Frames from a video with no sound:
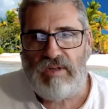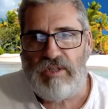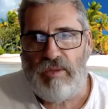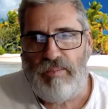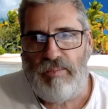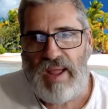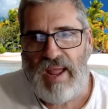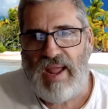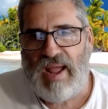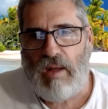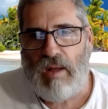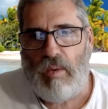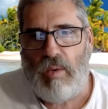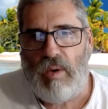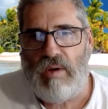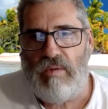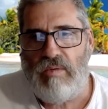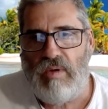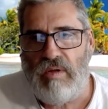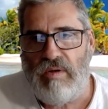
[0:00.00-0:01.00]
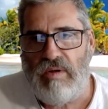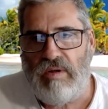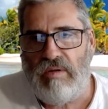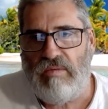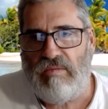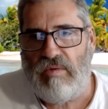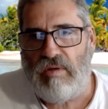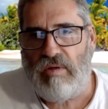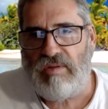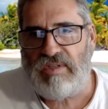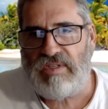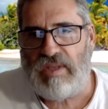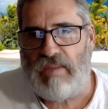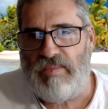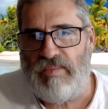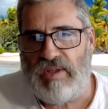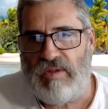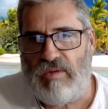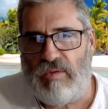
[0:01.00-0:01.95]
So Pei Alwar wrote something